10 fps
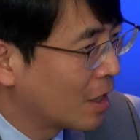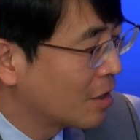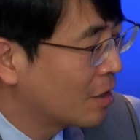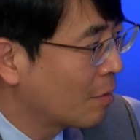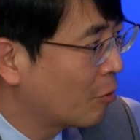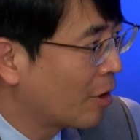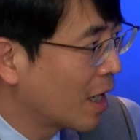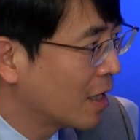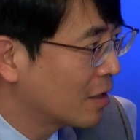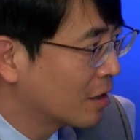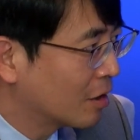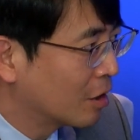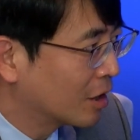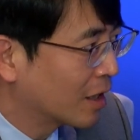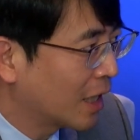summarize
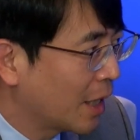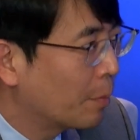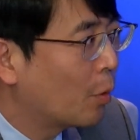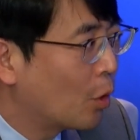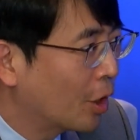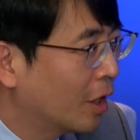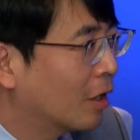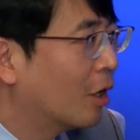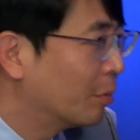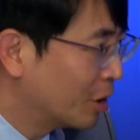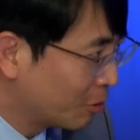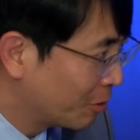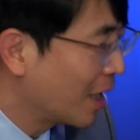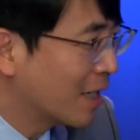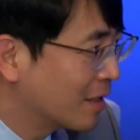the key point of
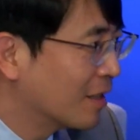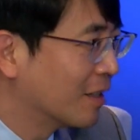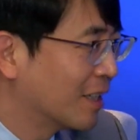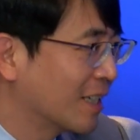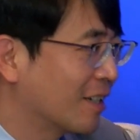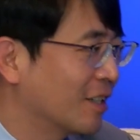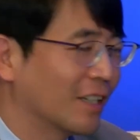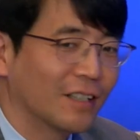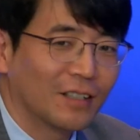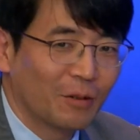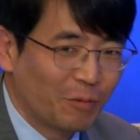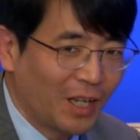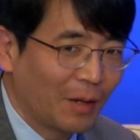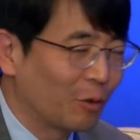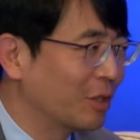today's discussion? So
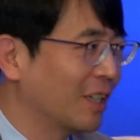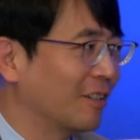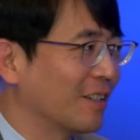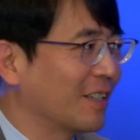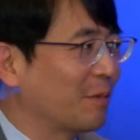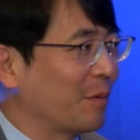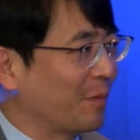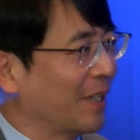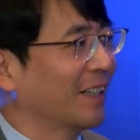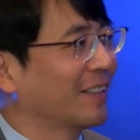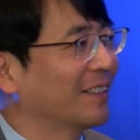we have only several minutes.